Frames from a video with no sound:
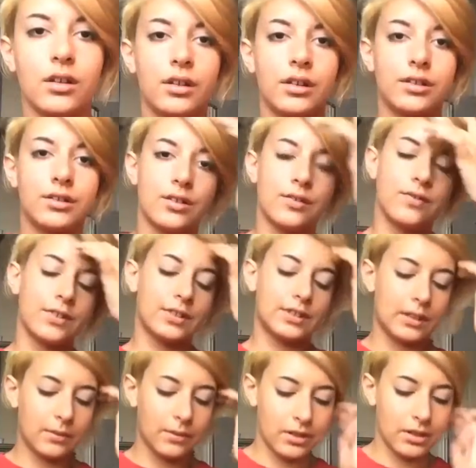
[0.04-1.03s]
Alright, so the
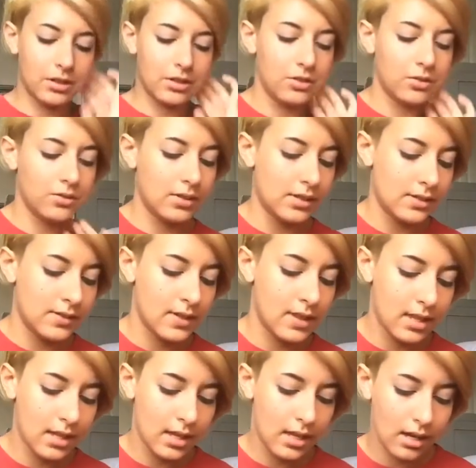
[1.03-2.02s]
first thing I'm going to do is
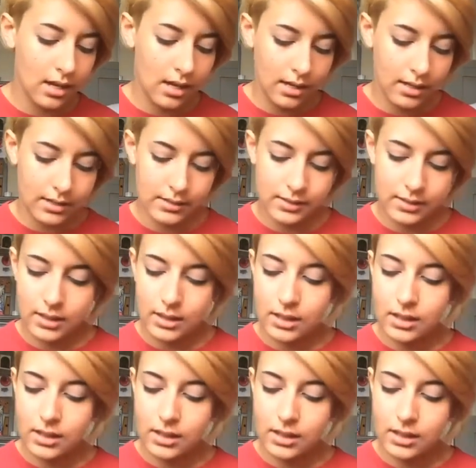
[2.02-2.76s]
the eyes.